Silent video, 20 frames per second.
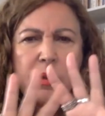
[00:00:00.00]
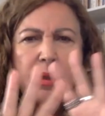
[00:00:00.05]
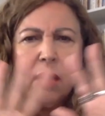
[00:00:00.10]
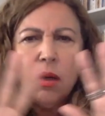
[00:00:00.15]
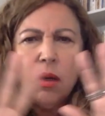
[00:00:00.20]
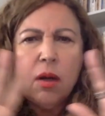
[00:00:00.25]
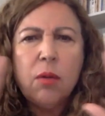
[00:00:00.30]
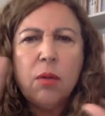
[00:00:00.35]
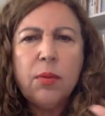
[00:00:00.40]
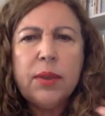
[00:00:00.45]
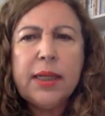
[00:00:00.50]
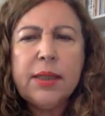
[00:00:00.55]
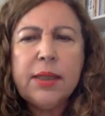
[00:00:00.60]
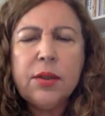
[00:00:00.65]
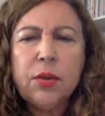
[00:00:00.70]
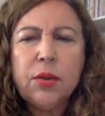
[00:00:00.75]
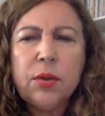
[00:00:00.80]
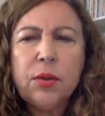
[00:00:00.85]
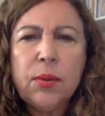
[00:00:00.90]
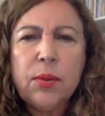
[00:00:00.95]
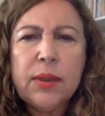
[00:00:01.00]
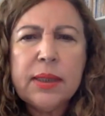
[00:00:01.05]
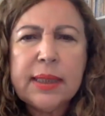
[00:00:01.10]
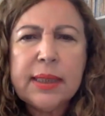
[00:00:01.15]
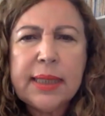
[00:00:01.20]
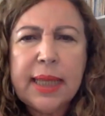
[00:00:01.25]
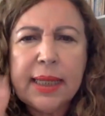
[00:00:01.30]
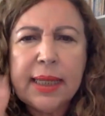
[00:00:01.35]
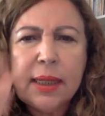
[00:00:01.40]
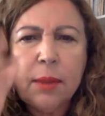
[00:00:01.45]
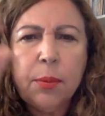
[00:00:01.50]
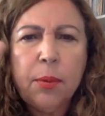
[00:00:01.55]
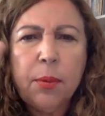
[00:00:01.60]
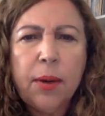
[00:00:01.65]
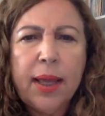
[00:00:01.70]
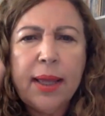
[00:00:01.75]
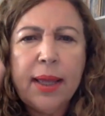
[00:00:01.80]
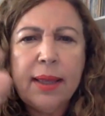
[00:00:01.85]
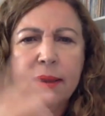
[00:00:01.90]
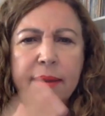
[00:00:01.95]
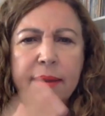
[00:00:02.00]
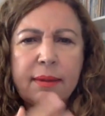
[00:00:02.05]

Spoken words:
all we need to do is take a breath